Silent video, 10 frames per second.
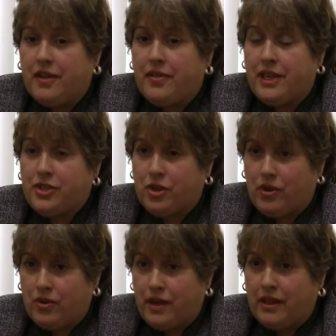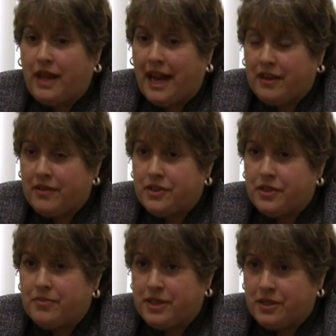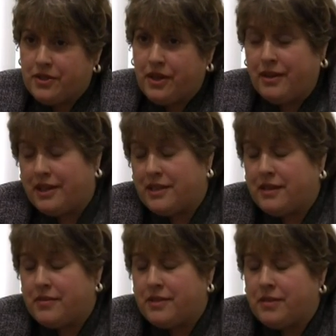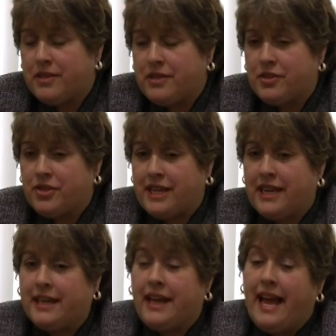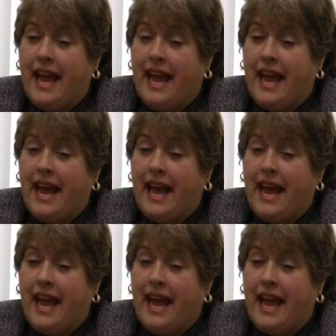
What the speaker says: They show a lack of it's a misunderstanding